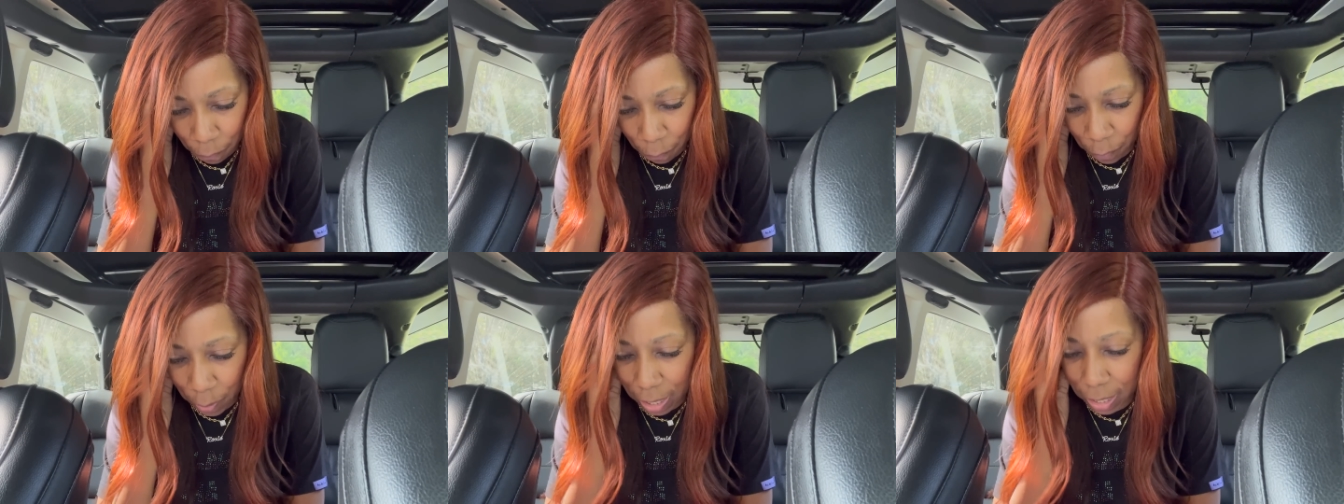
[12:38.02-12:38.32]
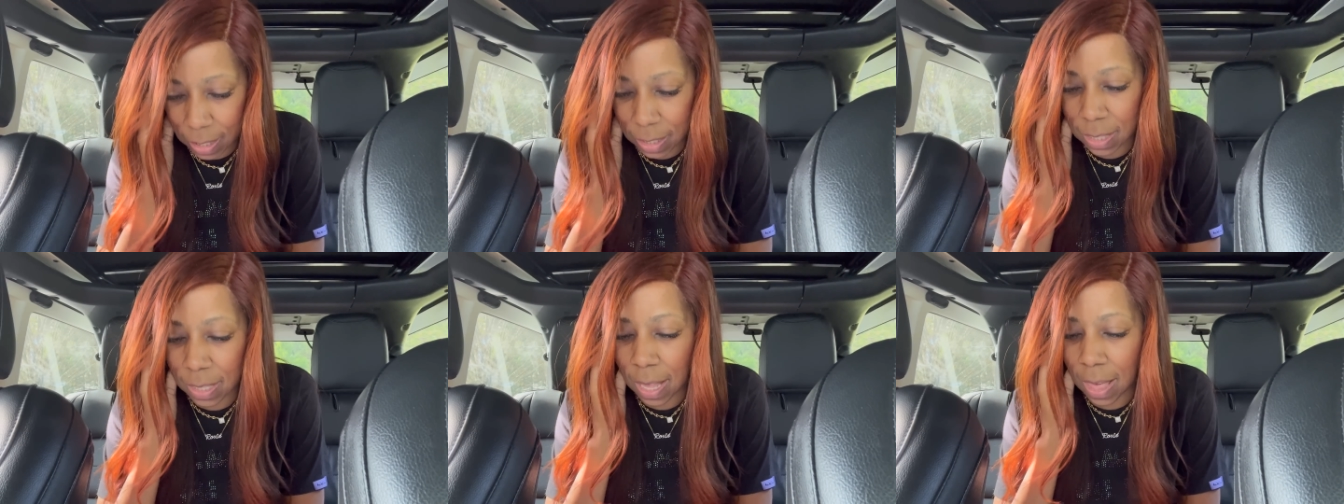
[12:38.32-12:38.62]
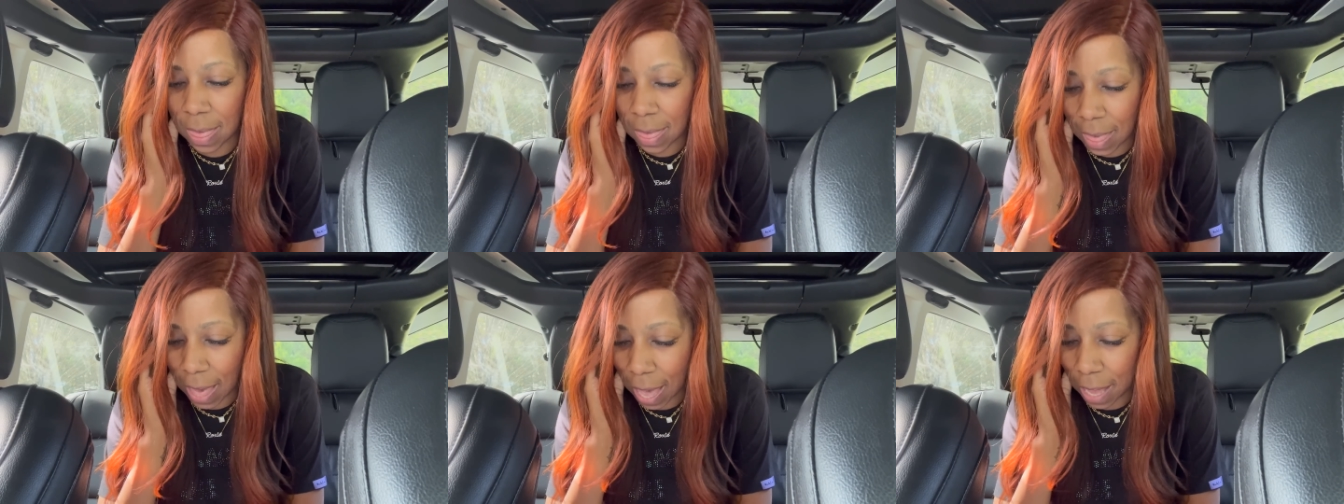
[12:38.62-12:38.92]
fix
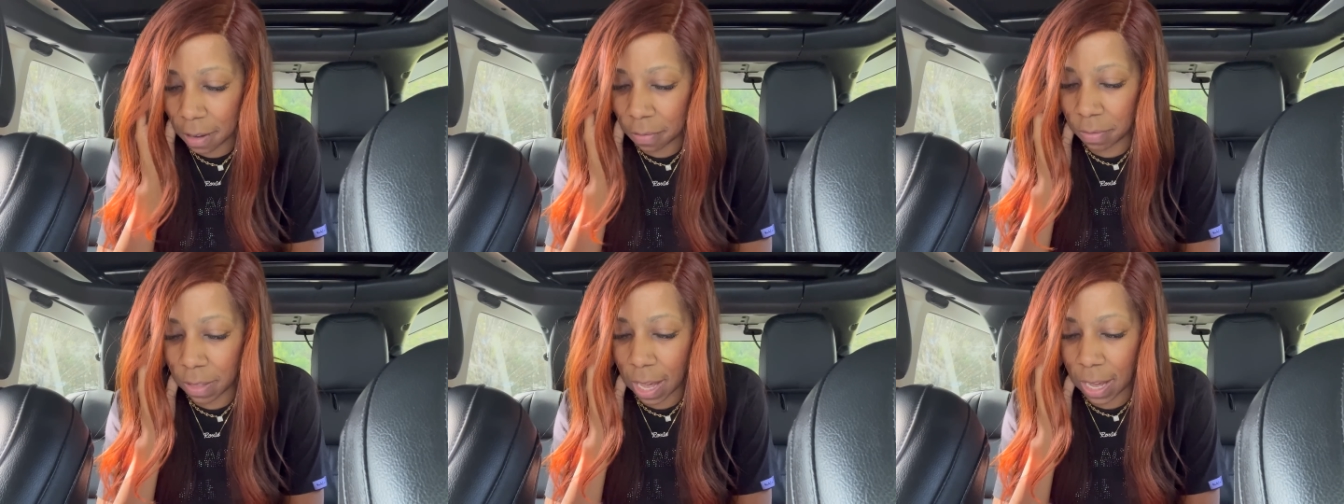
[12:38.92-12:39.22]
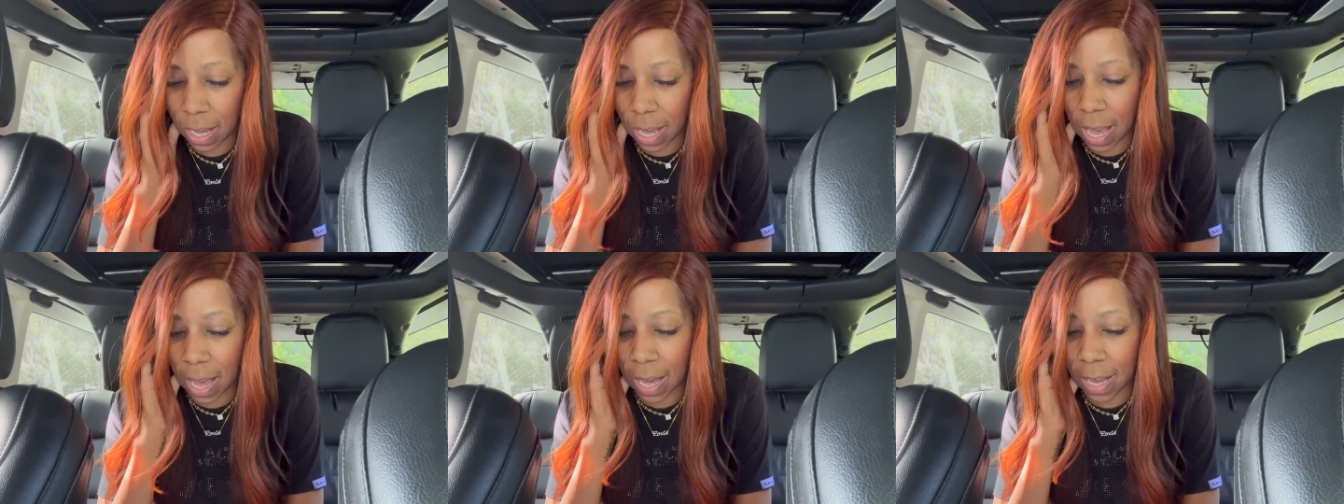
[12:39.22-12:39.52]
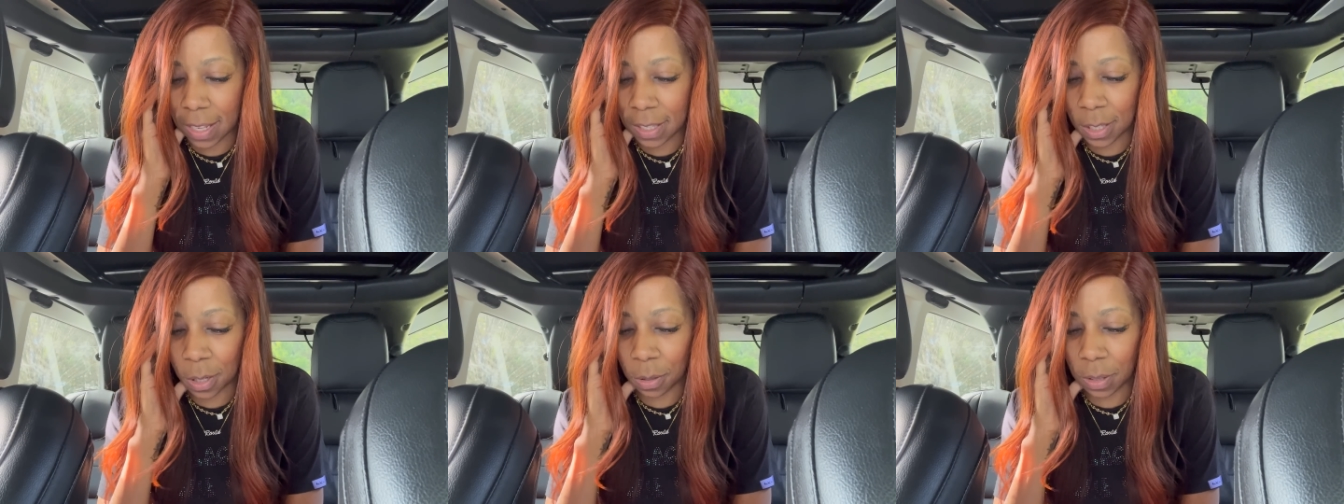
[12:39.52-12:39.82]
that if they
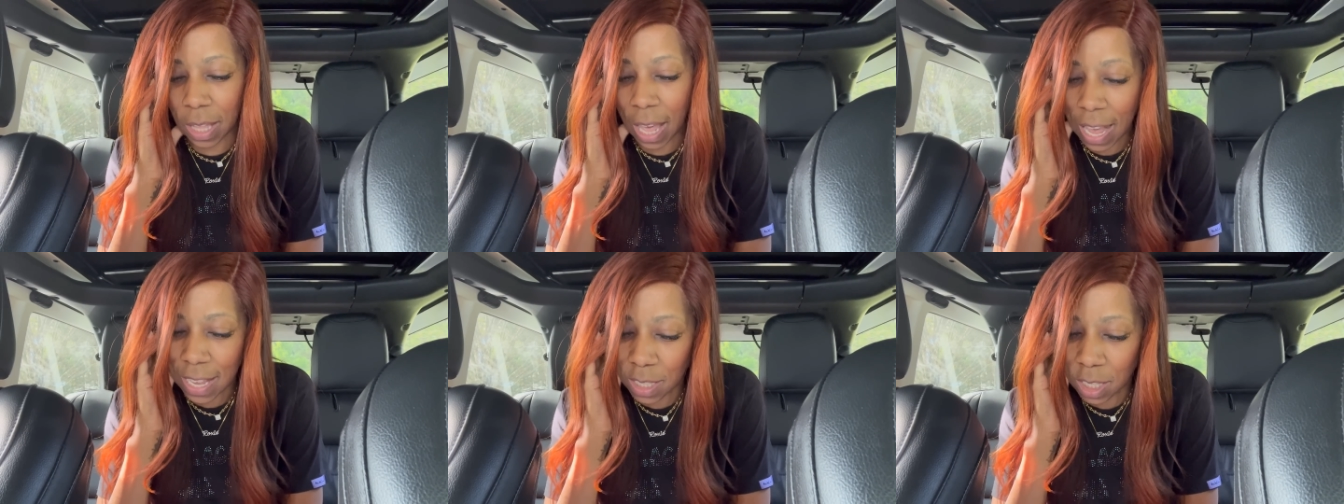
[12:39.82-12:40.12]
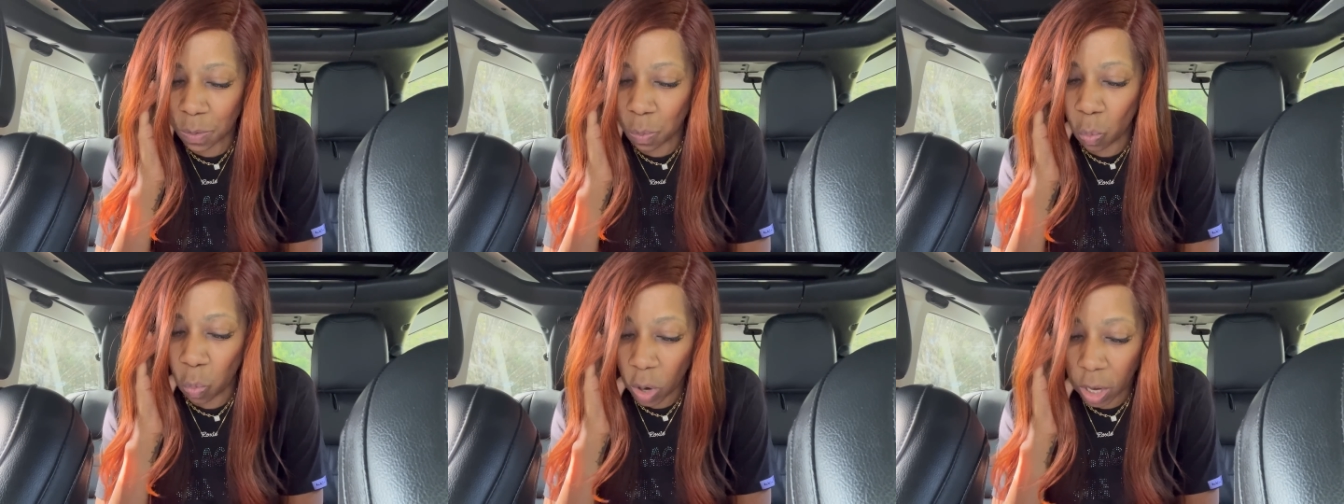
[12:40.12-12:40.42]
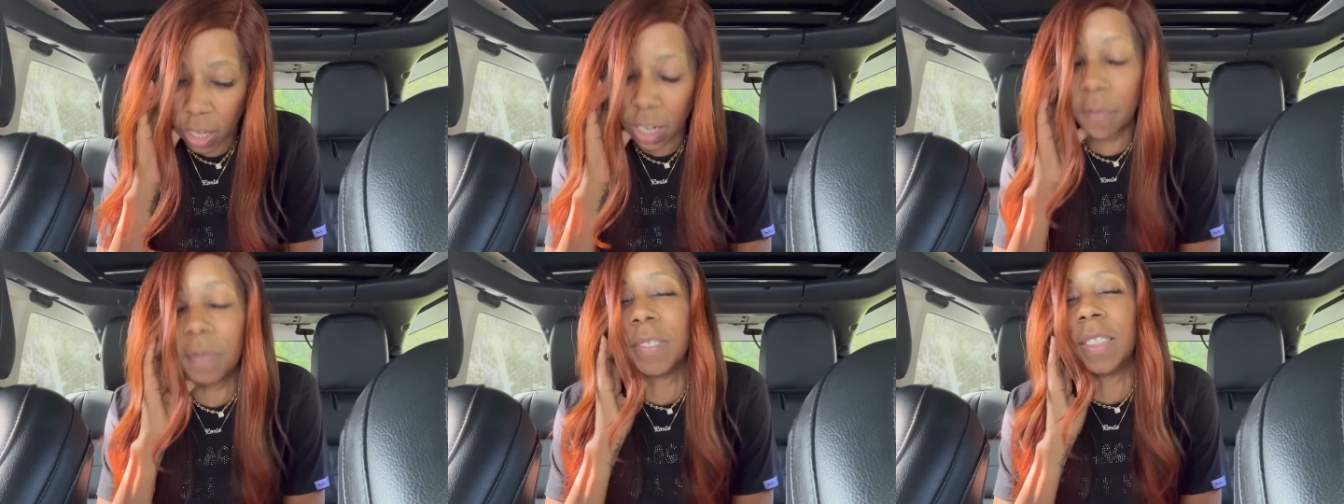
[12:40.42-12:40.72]
can. So that's
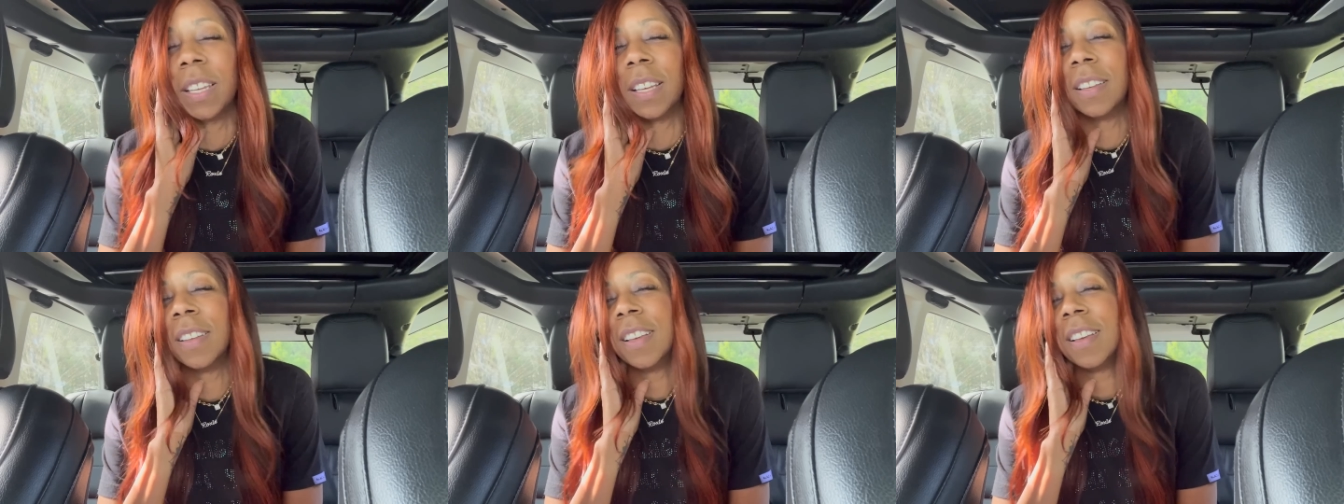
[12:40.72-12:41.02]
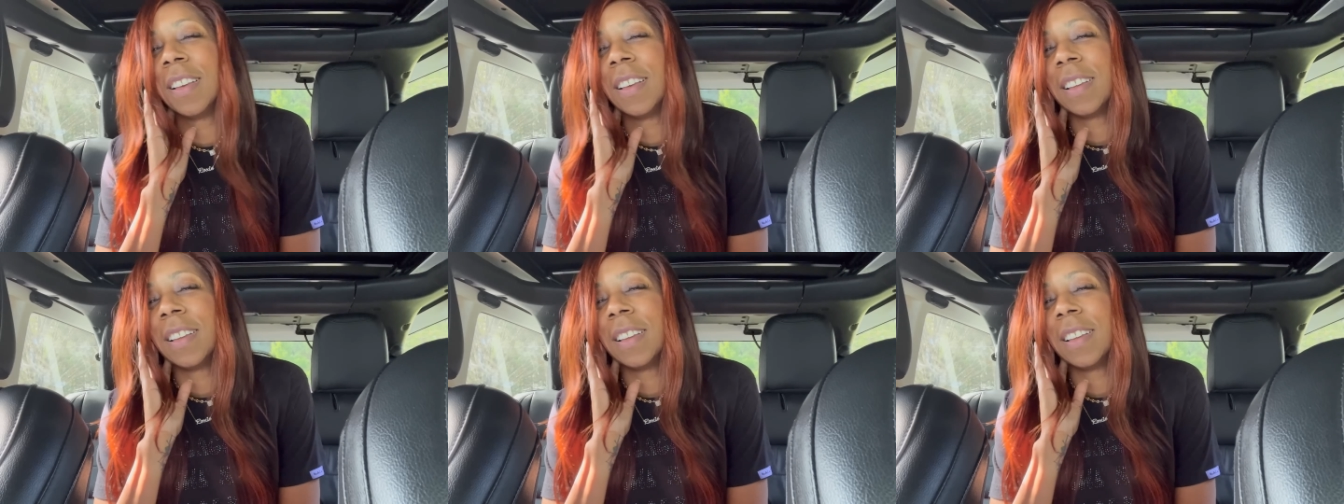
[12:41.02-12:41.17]
one of the,